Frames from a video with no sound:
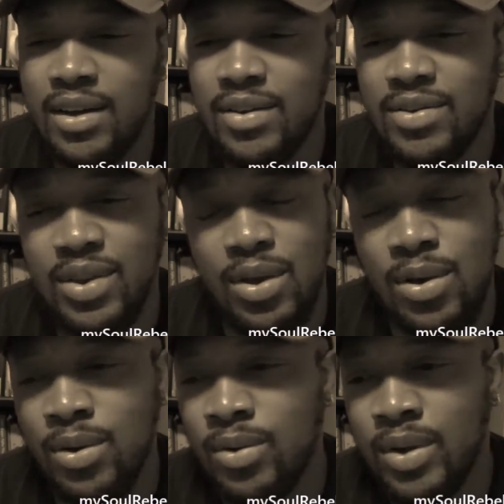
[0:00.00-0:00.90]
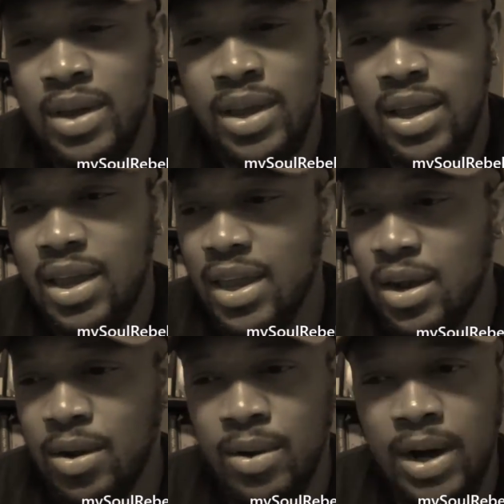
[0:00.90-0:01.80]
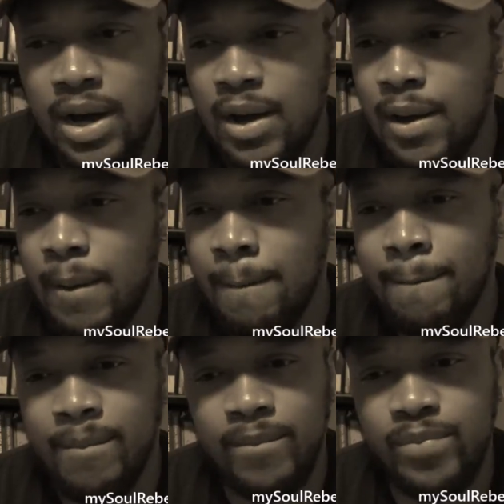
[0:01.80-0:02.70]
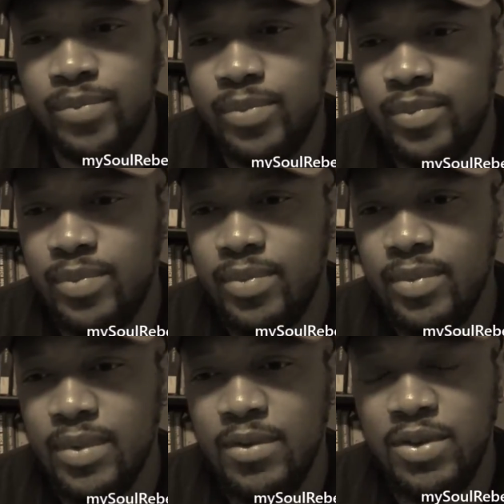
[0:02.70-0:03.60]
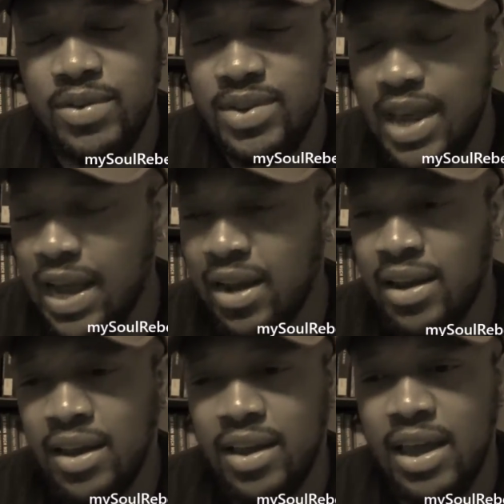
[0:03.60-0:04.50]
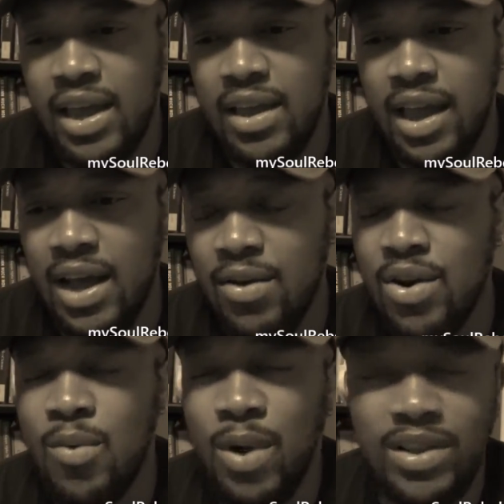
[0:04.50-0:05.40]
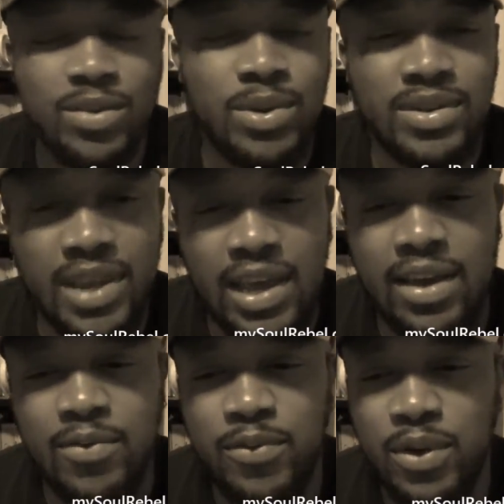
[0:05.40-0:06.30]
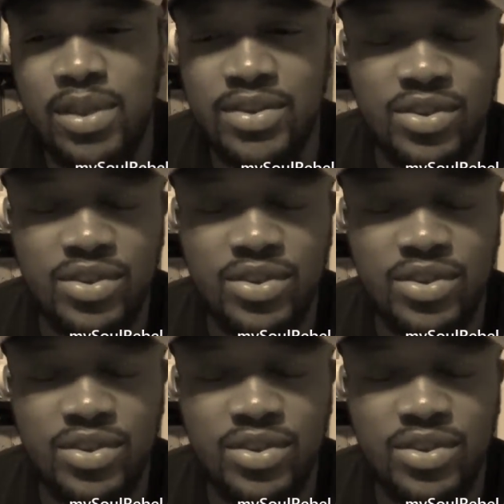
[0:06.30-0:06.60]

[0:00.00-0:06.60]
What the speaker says: So, you know, sadly, I don't know what it will take for this to